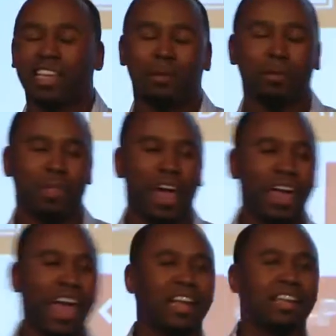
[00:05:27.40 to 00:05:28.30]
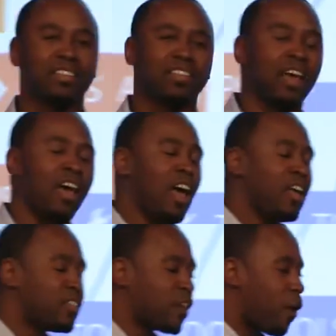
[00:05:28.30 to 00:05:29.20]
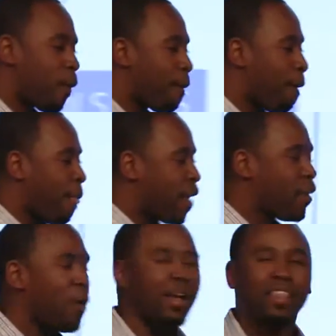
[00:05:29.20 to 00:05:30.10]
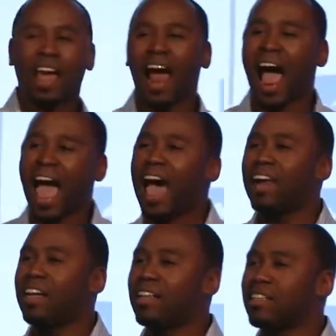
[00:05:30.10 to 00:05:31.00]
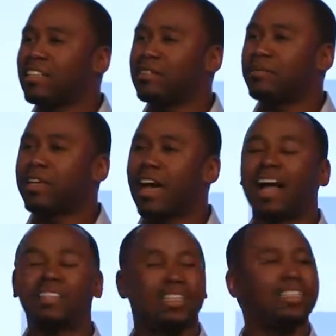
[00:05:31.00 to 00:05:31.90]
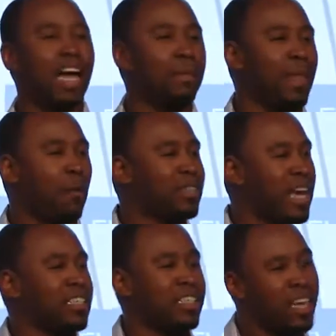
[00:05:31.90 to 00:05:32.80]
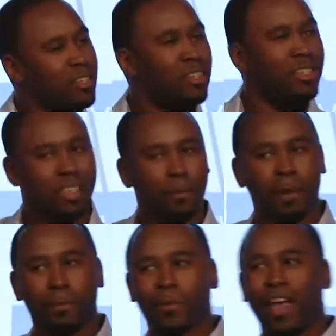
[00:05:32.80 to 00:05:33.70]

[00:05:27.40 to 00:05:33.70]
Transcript: to keep up that cadence. So knowing that I had a content type that was actually interesting to people